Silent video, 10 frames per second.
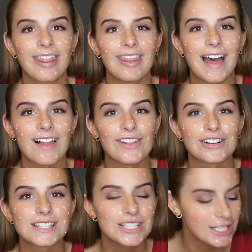That
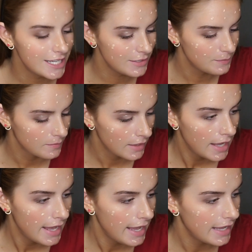looks good.
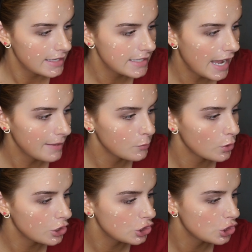And I'm
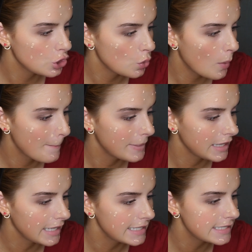going to
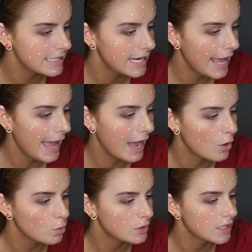blend it
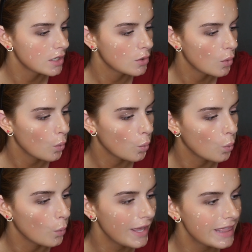out
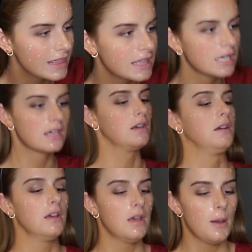with
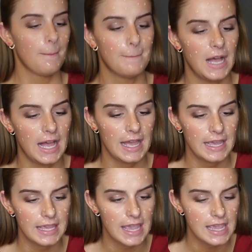
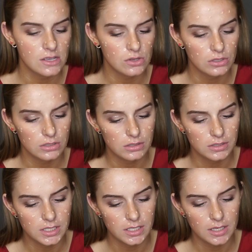my
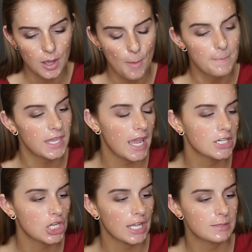angled
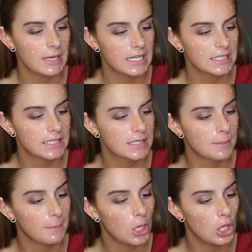BH Cosmetics
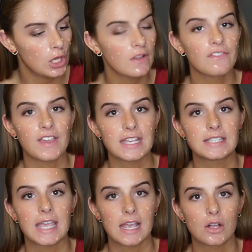small
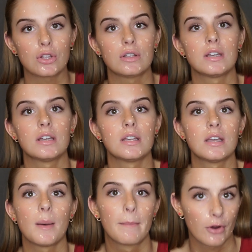face angled
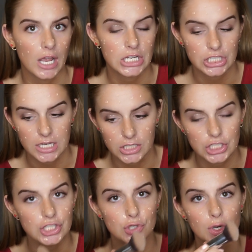brush, and it's
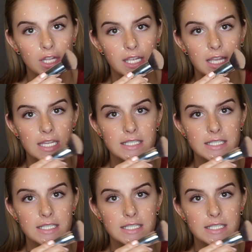just a really